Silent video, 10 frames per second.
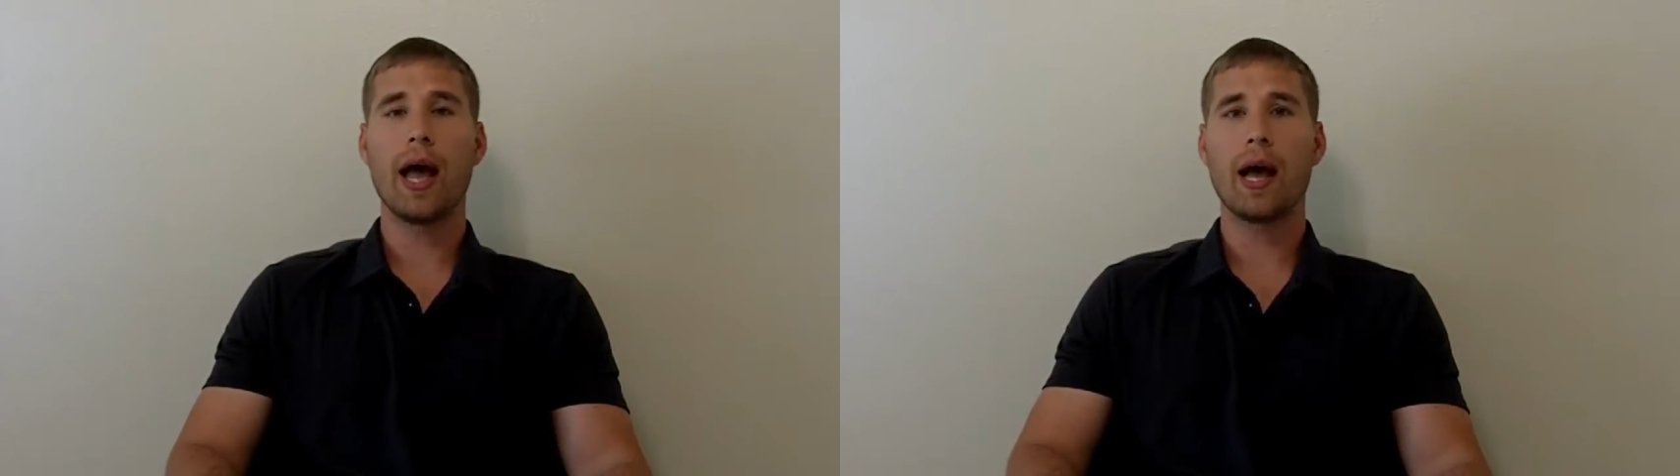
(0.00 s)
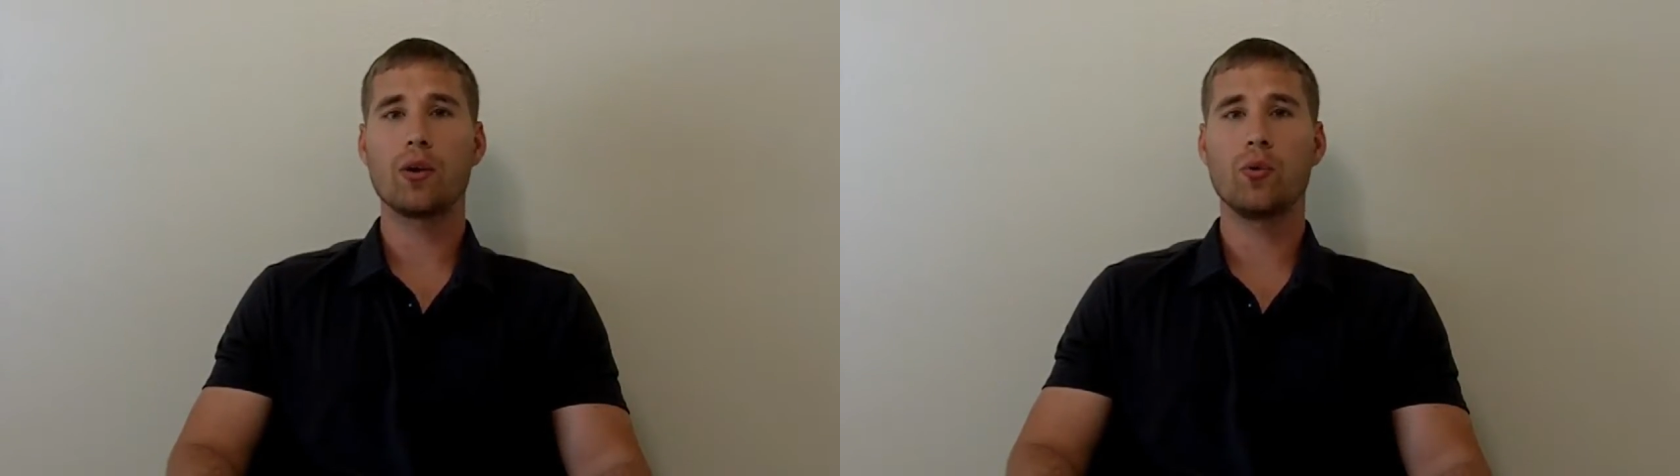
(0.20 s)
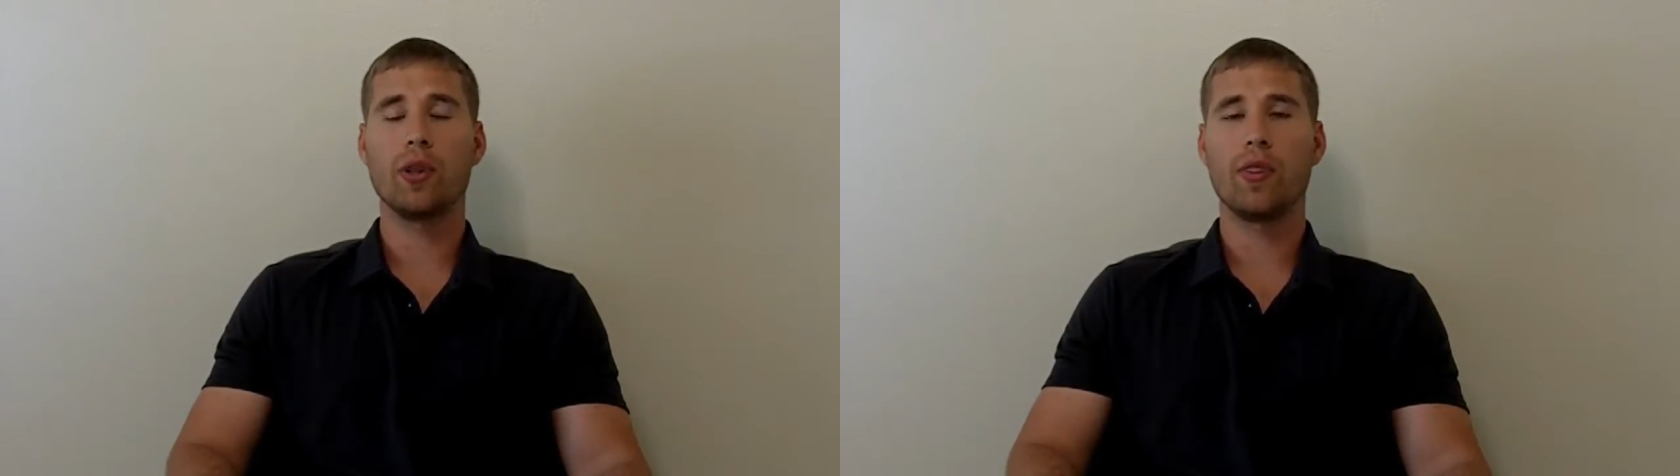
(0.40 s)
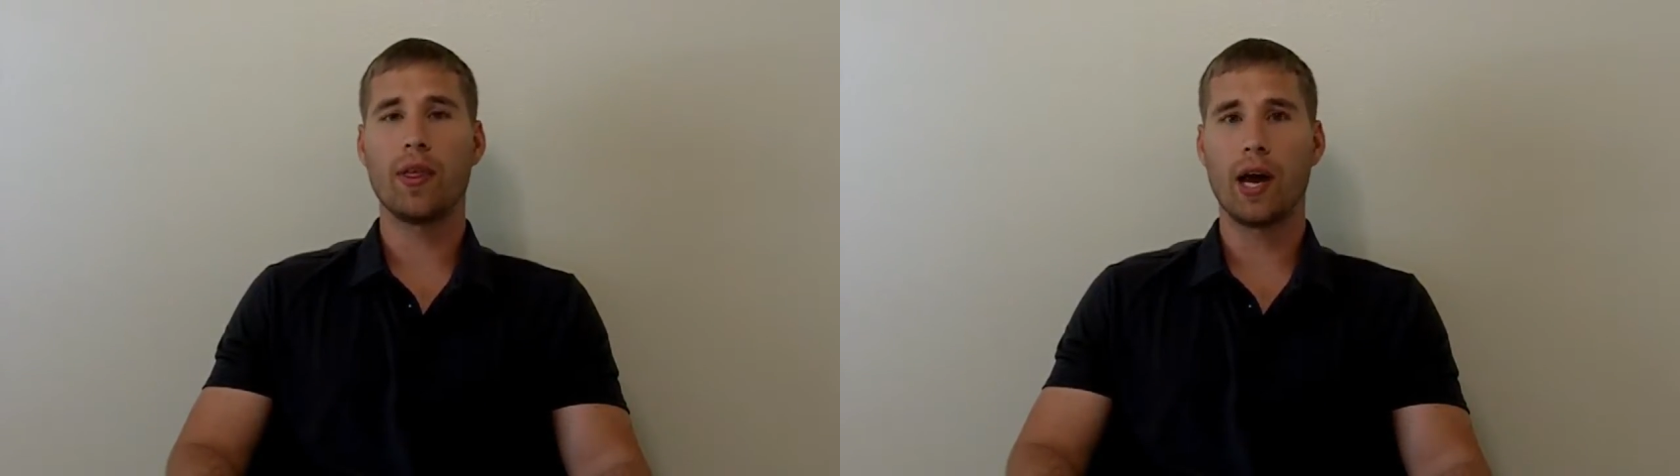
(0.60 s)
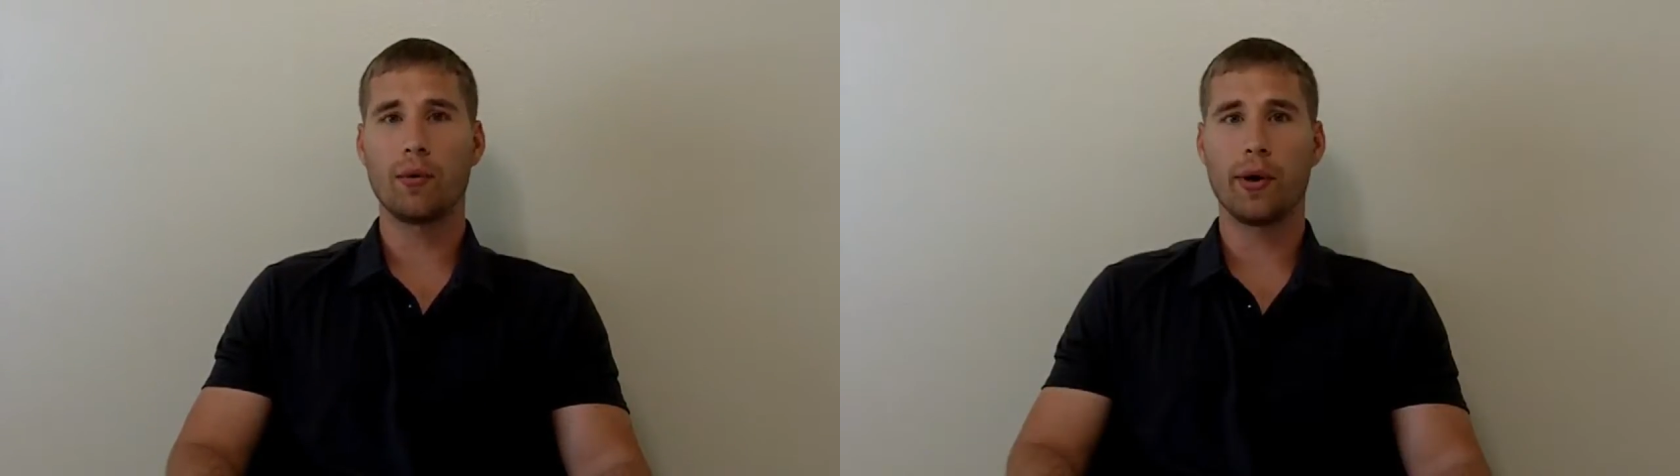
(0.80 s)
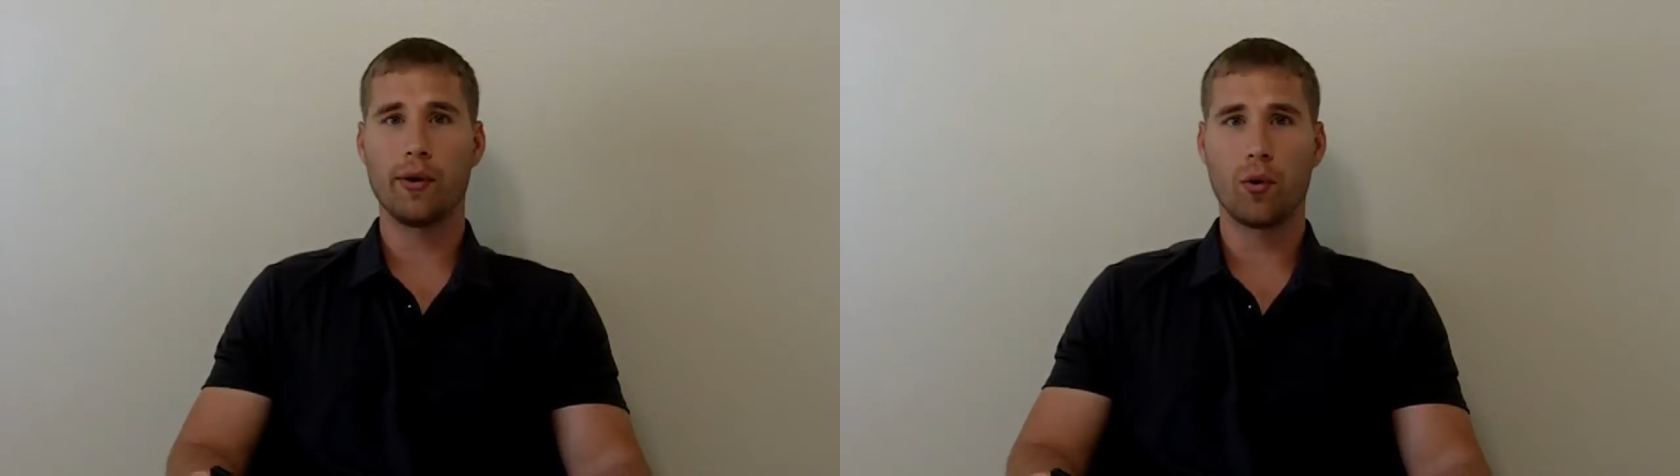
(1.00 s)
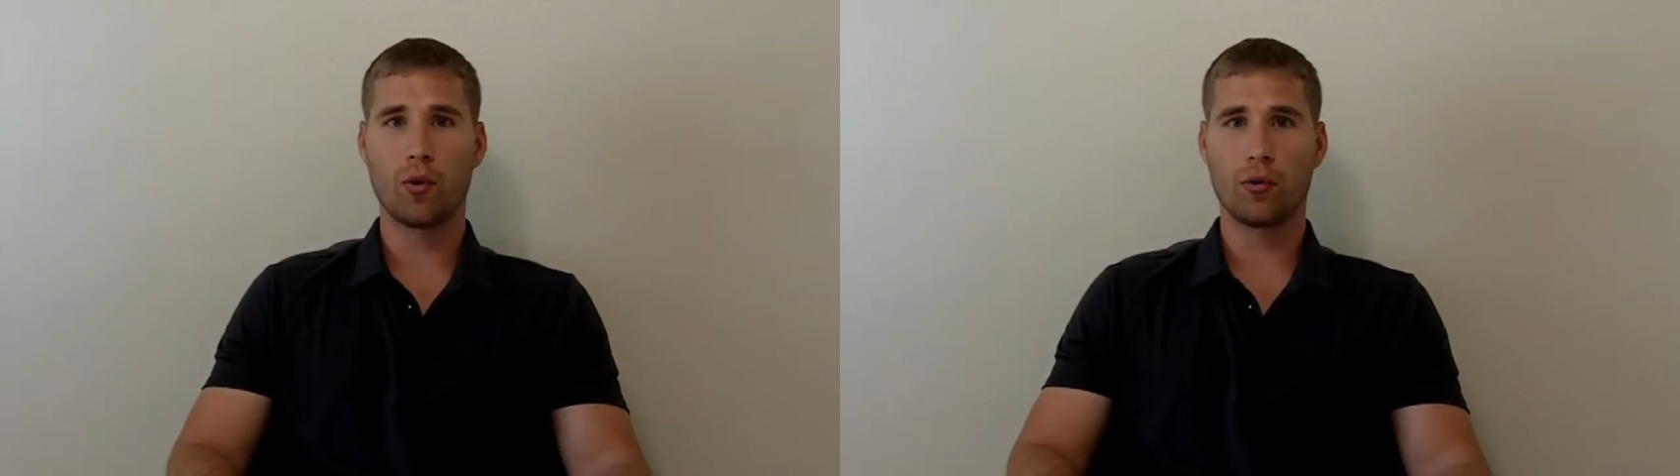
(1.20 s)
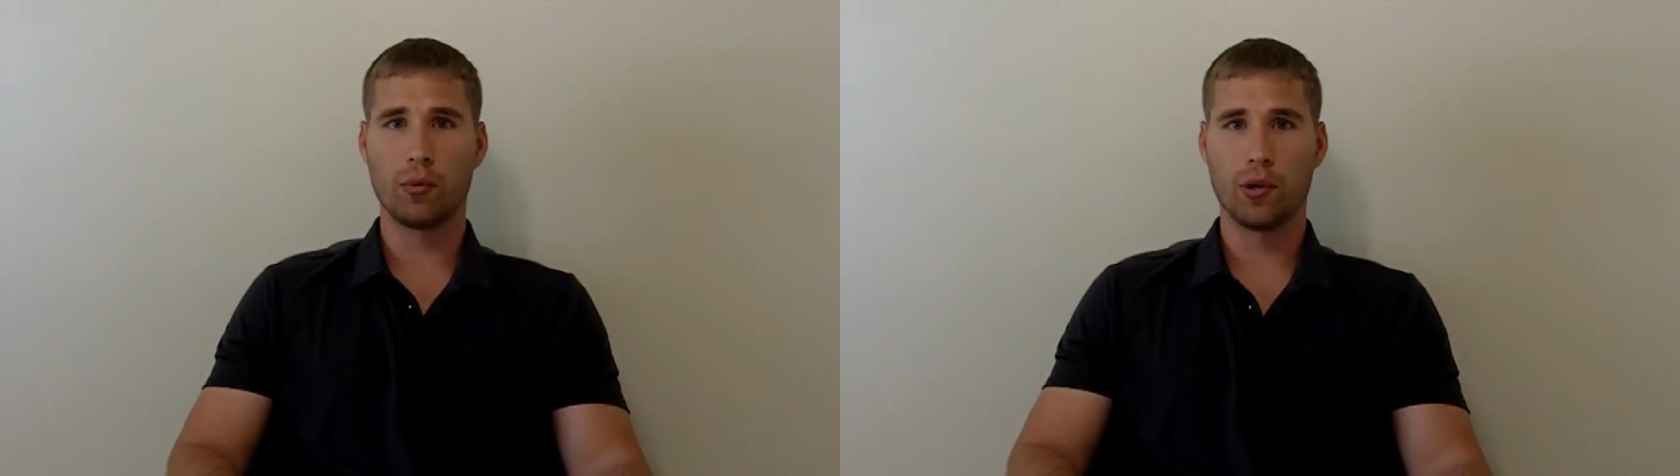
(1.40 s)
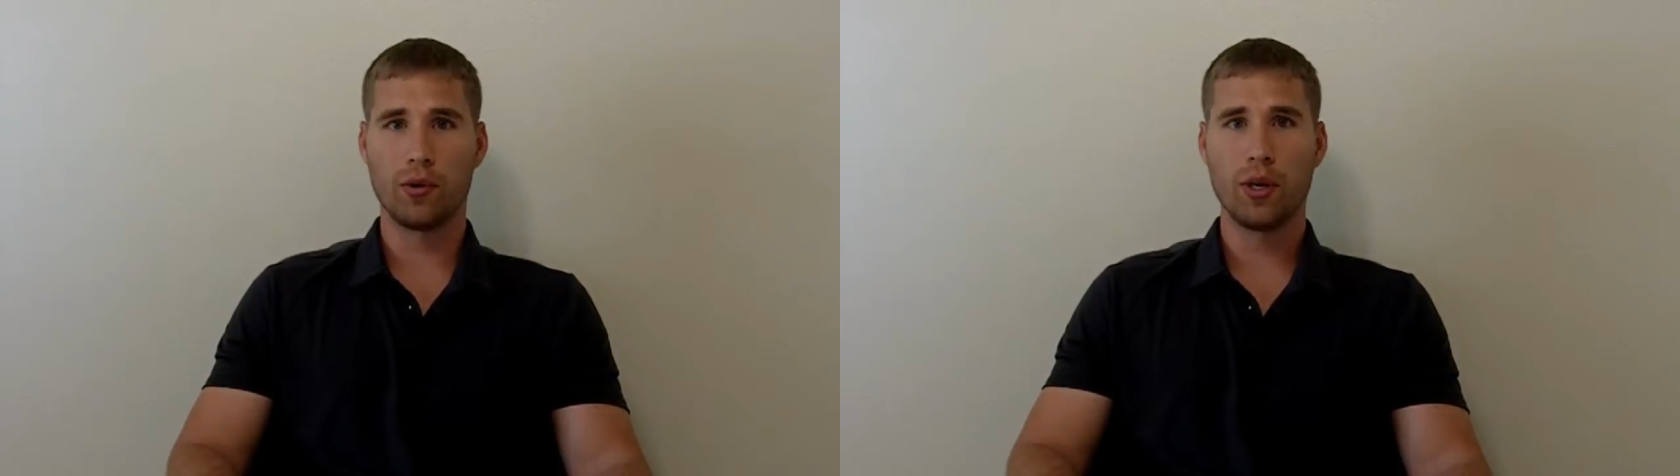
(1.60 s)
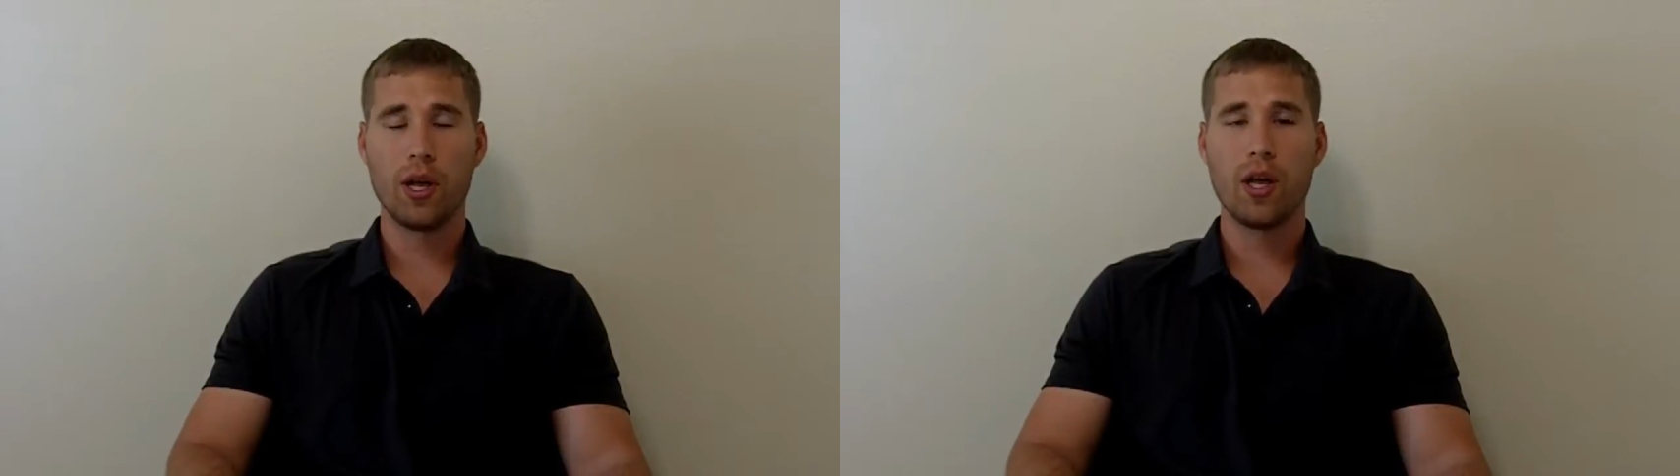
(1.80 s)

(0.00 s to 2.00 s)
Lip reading: adequate thyroid hormone.